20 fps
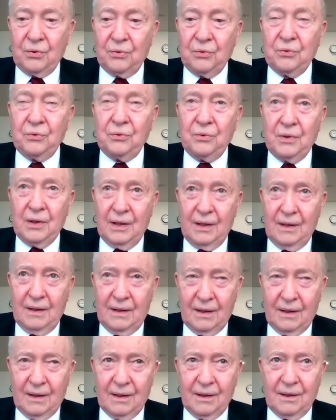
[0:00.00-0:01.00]
to
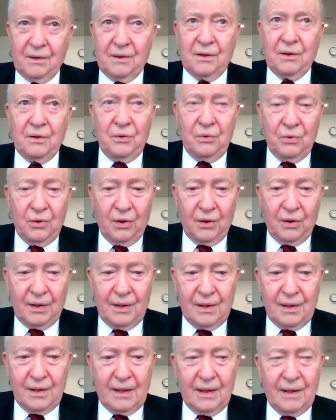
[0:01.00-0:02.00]
the new
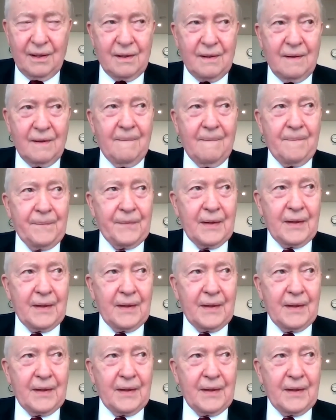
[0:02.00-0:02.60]
organization.